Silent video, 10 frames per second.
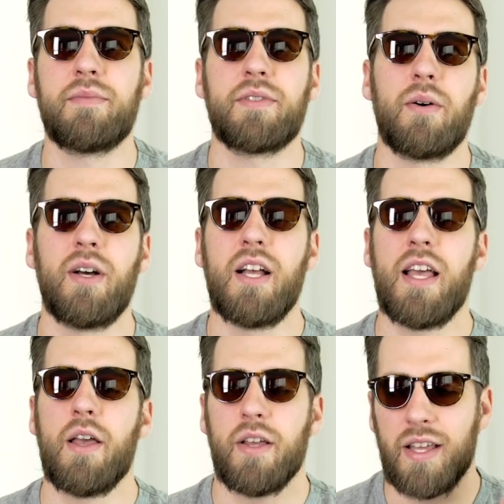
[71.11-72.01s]
So
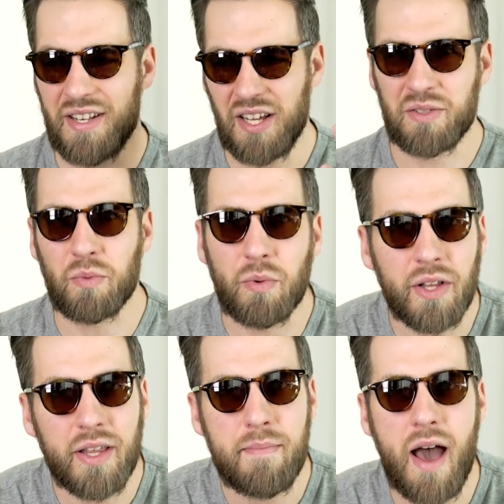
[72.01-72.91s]
it doesn't
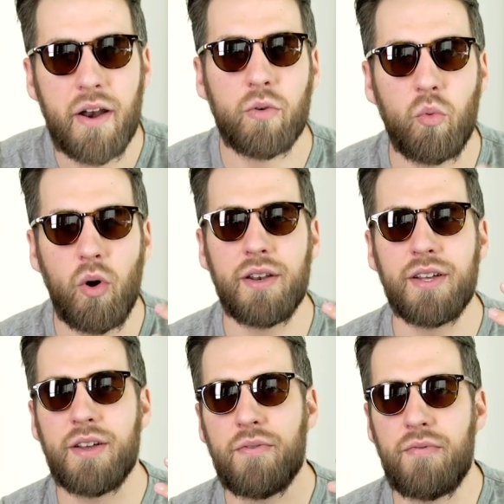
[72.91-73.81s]
really matter
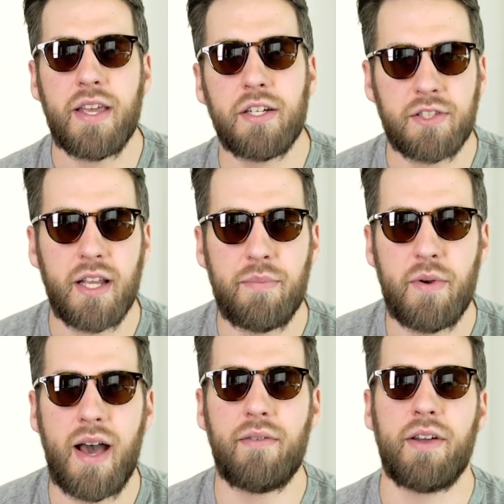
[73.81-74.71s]
what face shape you have.